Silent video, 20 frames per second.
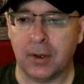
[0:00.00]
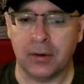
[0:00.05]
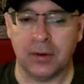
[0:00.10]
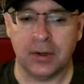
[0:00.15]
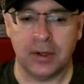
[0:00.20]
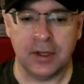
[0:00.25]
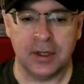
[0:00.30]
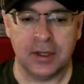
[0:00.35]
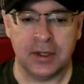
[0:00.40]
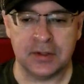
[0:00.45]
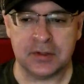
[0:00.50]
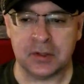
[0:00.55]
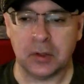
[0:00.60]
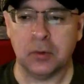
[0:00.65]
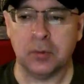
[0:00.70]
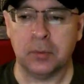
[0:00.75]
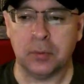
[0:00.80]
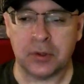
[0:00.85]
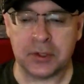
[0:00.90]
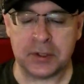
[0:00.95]
his own
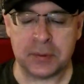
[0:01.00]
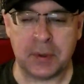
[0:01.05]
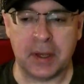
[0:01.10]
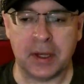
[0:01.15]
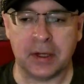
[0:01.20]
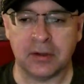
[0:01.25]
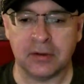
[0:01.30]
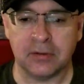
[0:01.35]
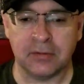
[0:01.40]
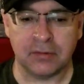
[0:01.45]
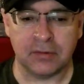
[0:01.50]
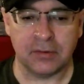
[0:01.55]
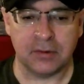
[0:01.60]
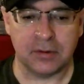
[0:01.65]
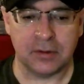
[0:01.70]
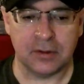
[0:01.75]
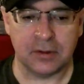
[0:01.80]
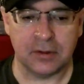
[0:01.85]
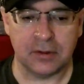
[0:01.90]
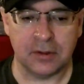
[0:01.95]
perspective.
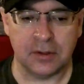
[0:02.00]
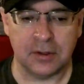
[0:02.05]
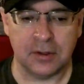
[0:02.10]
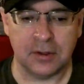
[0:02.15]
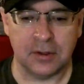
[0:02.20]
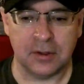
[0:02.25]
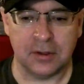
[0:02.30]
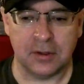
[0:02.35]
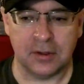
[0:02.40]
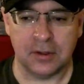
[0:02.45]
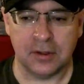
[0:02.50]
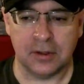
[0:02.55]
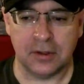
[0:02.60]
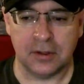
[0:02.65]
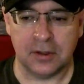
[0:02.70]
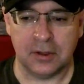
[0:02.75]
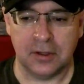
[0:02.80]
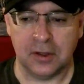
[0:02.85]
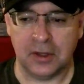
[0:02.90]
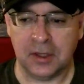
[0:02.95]
You think
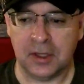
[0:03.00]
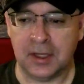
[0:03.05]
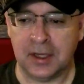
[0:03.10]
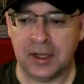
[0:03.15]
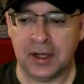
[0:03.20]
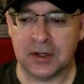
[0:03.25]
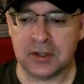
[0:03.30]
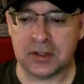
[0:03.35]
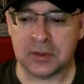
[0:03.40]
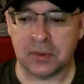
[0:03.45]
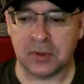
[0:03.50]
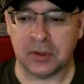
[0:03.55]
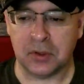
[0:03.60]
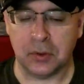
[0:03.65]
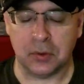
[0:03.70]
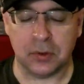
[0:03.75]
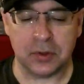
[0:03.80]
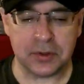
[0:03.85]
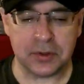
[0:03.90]
he cares about yours?